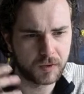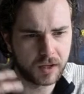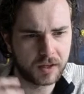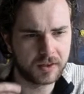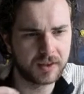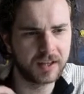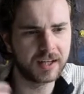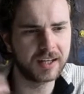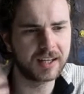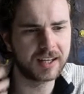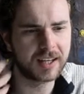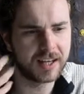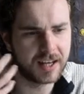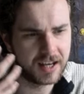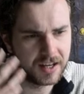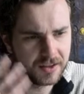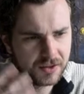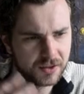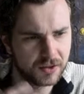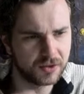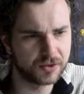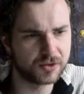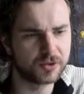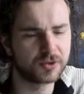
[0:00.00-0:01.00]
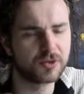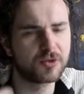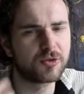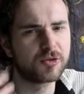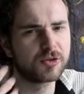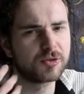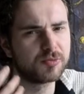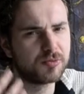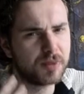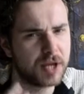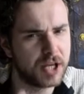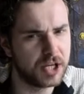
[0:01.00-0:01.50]
And then again,
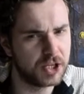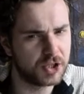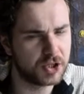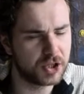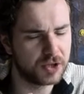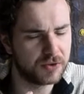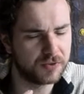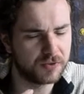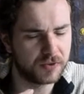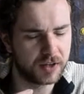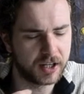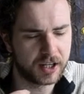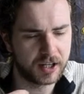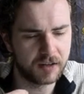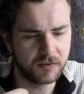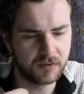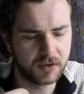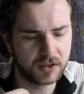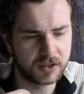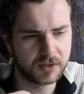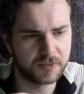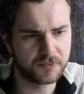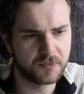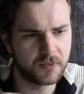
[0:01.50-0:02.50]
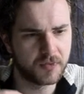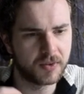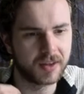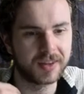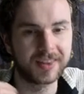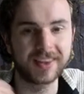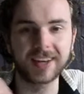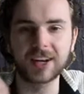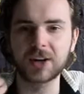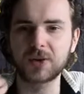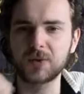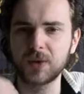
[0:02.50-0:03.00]
those peachy flavors,
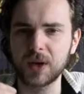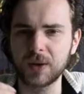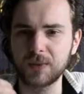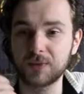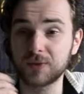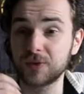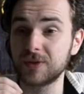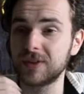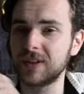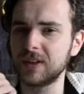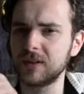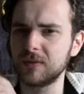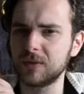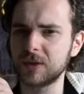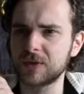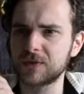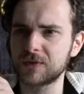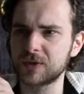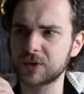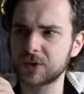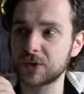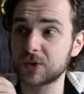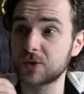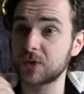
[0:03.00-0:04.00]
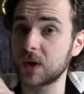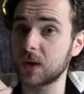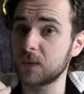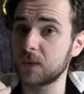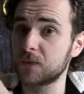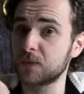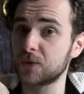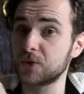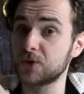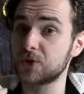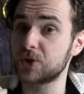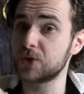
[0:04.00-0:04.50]
that grapefruit, a little bit of sort of
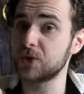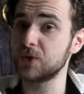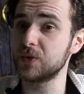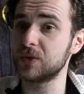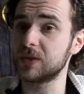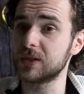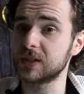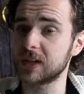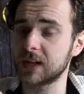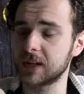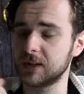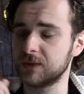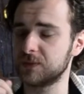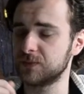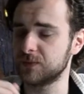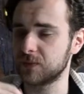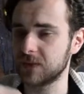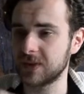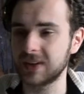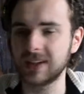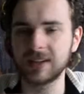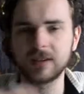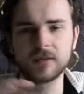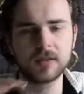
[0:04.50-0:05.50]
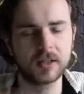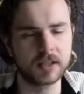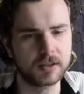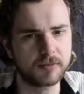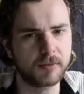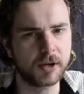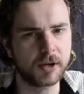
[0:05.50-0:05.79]
grapefruit juice now, and that's